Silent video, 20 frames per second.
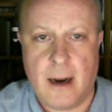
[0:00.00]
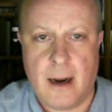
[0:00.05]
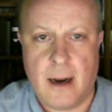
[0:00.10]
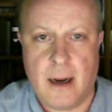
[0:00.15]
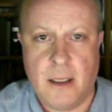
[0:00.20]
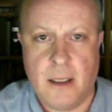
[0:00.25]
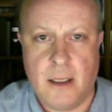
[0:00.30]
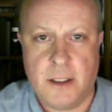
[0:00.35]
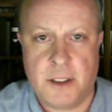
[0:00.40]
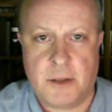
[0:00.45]

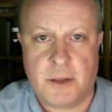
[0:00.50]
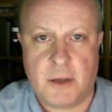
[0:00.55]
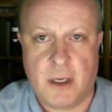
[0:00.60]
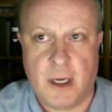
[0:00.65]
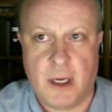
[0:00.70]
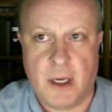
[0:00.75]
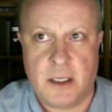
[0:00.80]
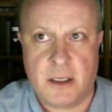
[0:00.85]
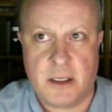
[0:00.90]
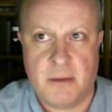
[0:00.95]
is
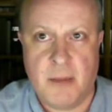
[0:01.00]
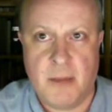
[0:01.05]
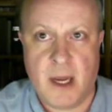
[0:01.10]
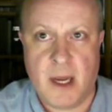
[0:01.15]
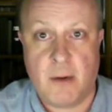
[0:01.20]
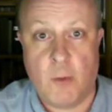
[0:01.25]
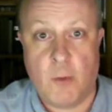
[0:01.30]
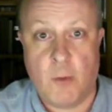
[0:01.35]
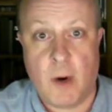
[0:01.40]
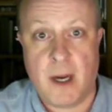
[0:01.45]
in
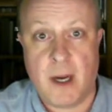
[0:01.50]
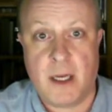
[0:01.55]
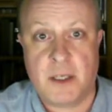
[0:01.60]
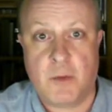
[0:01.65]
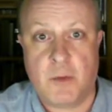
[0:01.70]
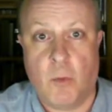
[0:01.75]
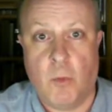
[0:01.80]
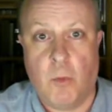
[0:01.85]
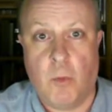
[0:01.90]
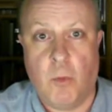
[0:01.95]
many
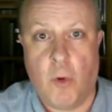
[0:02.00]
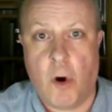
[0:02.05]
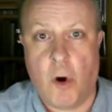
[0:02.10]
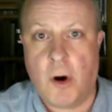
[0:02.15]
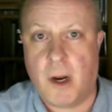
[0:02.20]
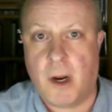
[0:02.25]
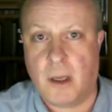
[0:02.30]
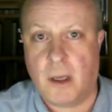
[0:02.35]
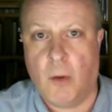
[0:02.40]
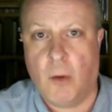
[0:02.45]
ways
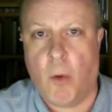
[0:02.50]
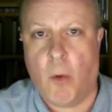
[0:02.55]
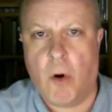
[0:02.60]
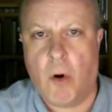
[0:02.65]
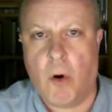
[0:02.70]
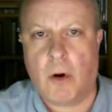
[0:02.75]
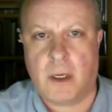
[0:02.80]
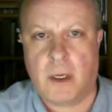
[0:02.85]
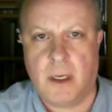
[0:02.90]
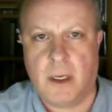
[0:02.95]
walking the
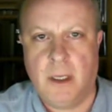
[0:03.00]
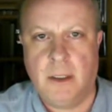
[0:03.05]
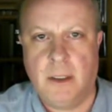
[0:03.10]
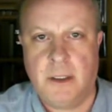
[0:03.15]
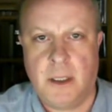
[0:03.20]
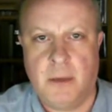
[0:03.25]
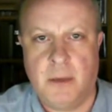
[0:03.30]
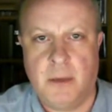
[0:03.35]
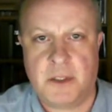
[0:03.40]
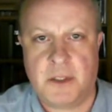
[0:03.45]
walk in
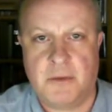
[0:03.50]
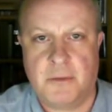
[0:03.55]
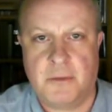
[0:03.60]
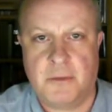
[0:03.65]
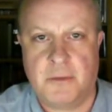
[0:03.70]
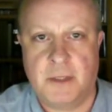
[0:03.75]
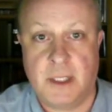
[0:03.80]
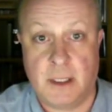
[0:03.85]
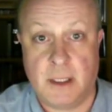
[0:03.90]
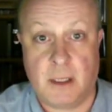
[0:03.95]
terms of
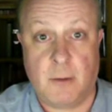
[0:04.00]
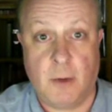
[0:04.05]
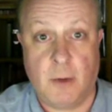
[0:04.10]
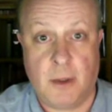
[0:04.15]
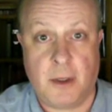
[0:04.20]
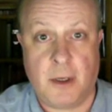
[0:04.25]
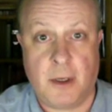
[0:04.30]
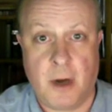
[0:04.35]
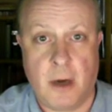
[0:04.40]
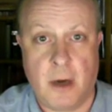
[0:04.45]
dealing
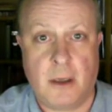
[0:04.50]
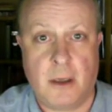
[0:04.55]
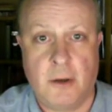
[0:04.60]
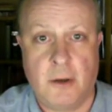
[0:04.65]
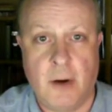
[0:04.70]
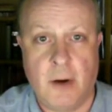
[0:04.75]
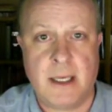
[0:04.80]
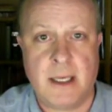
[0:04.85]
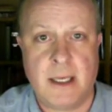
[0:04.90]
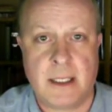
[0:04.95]
with the current
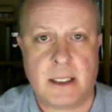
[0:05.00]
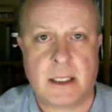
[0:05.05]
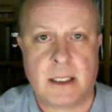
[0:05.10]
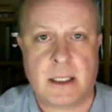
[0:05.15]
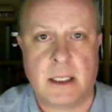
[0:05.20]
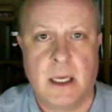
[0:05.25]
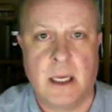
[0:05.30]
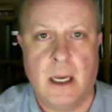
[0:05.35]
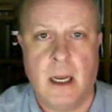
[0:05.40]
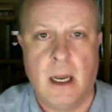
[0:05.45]

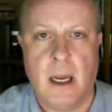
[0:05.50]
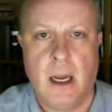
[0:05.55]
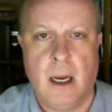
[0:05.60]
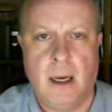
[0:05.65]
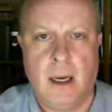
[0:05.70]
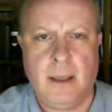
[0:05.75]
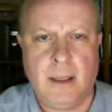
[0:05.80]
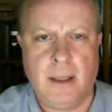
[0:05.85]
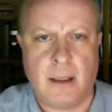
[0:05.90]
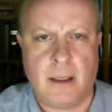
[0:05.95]
crisis,
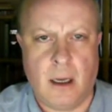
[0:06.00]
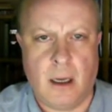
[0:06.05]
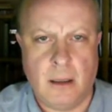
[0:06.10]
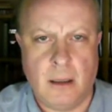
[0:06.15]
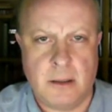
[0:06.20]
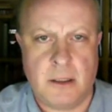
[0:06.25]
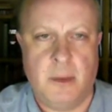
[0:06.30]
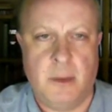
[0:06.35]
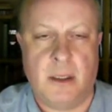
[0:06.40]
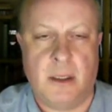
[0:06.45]
I think
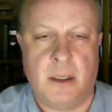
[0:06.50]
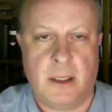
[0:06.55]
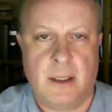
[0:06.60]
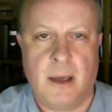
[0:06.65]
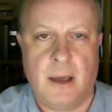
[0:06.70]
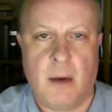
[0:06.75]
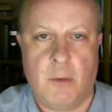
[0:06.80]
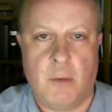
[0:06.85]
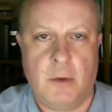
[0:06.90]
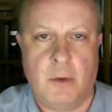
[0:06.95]
ultimately
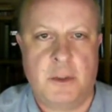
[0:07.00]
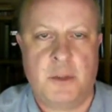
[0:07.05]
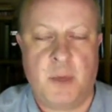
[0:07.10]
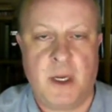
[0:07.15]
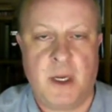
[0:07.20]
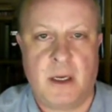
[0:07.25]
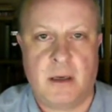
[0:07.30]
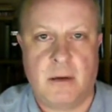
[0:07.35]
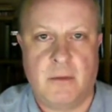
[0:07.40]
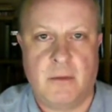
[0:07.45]
that will
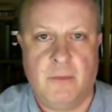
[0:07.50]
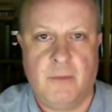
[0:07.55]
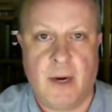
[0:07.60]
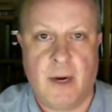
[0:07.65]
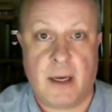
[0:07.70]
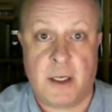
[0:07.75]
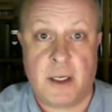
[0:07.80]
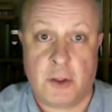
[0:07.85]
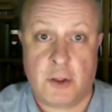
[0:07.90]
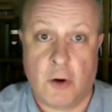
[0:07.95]
speak
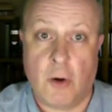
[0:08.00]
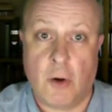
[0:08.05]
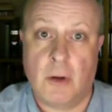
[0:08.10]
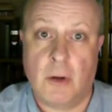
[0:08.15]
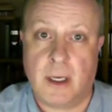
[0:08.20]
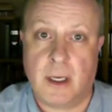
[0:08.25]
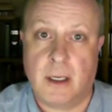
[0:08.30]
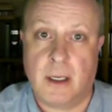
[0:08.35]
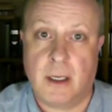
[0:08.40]
very strongly